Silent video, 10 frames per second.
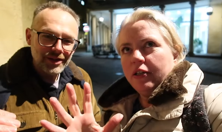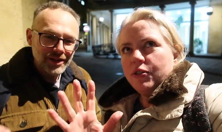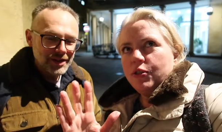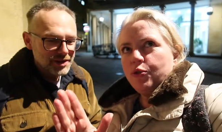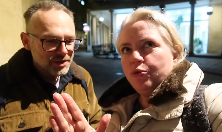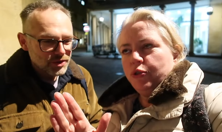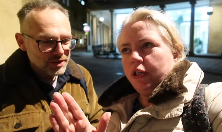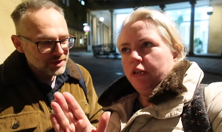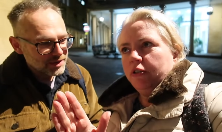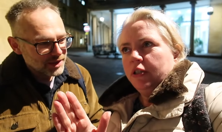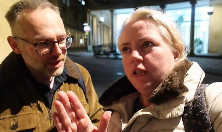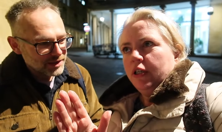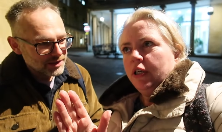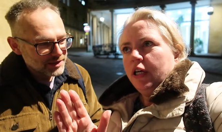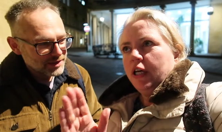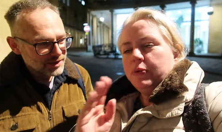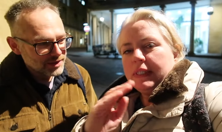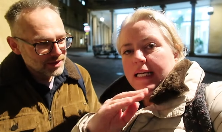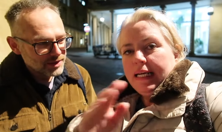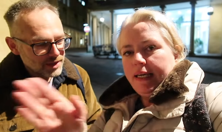Speaker 1: a sauna. Yeah. It was
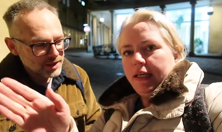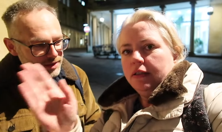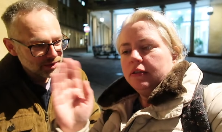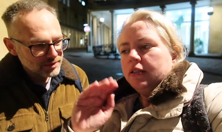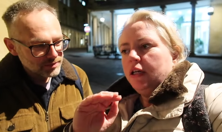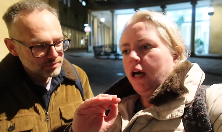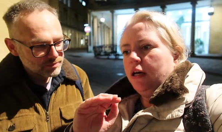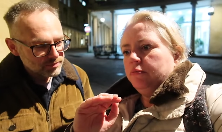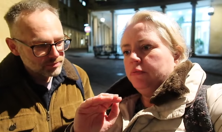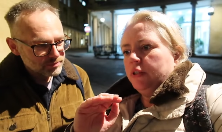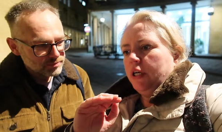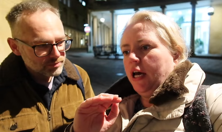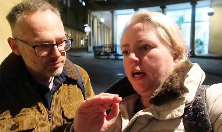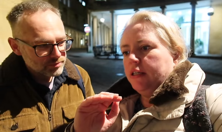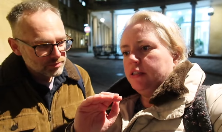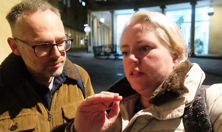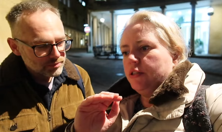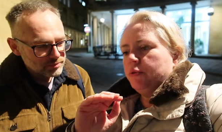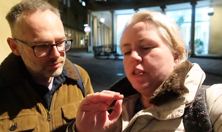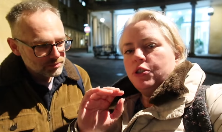clear. Um, and there
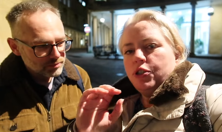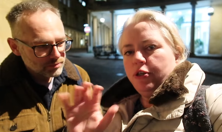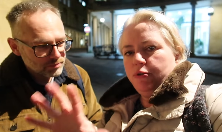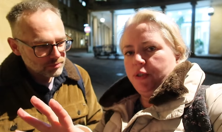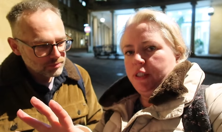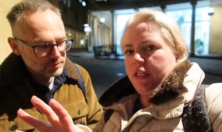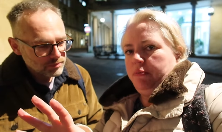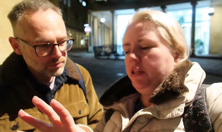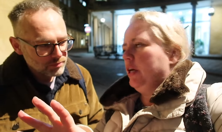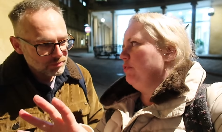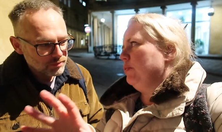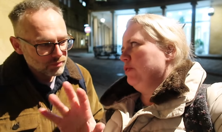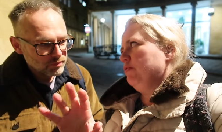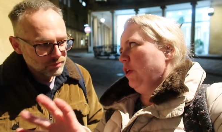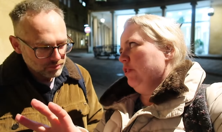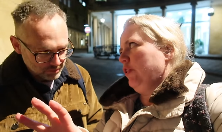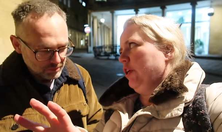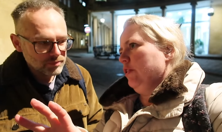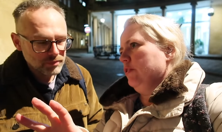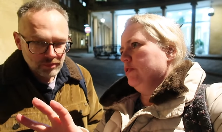was no steam in that room. It was very, very
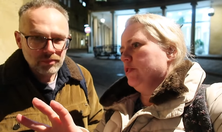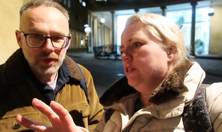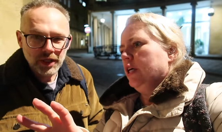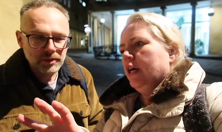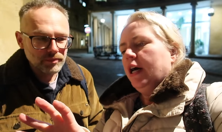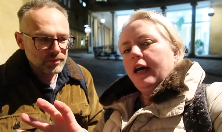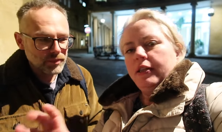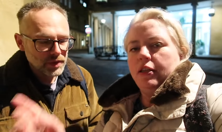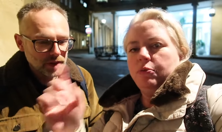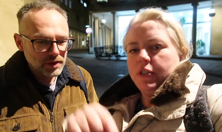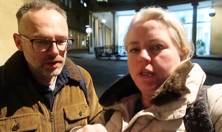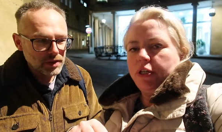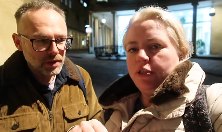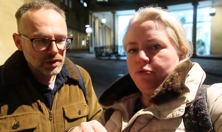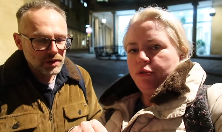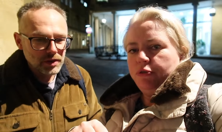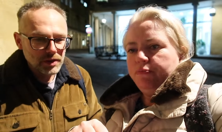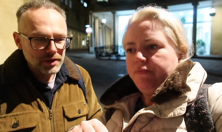hot. Yeah. And then there was an ice room.